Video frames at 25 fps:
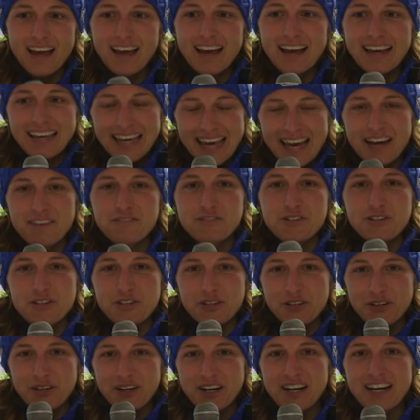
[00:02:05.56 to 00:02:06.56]
Yeah, for
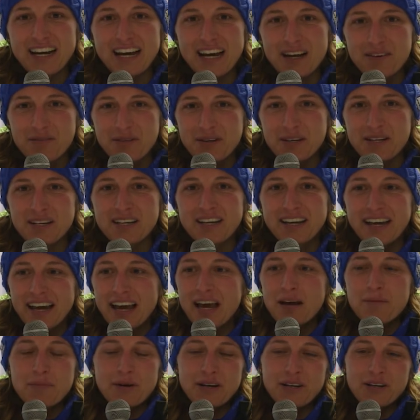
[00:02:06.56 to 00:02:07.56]
sure.
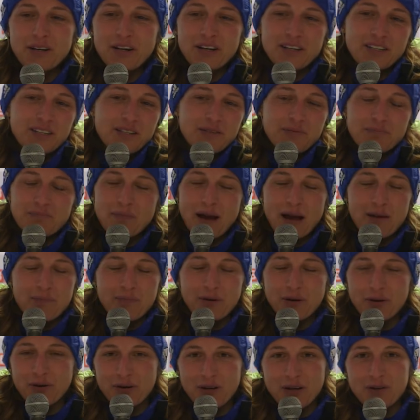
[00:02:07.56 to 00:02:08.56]
But not my
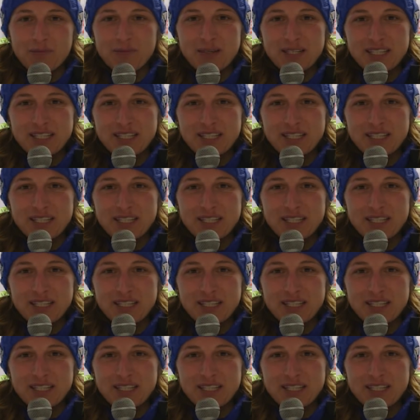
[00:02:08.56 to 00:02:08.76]
podium.